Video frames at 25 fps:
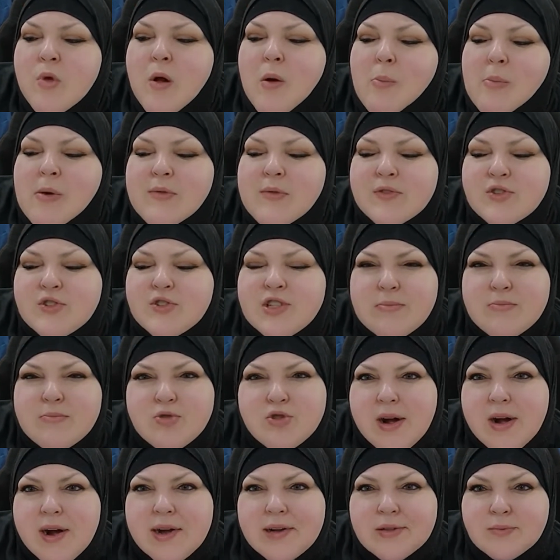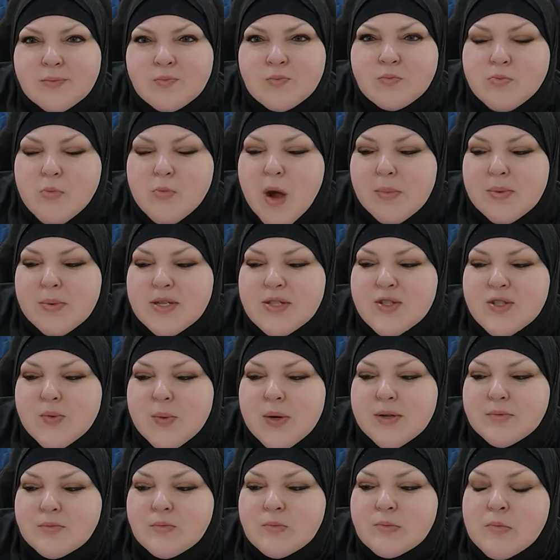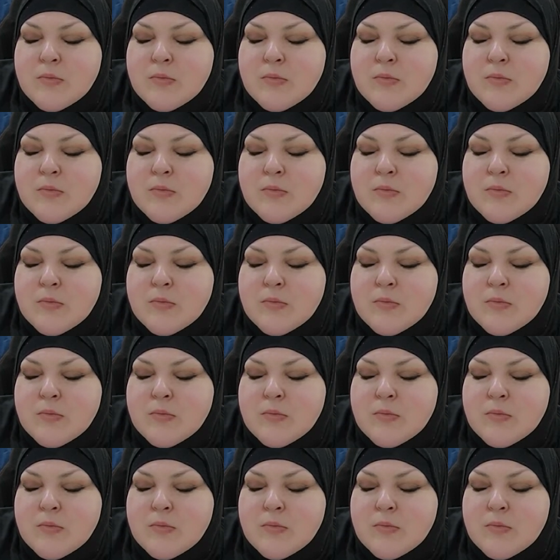My first time trying a pizza one.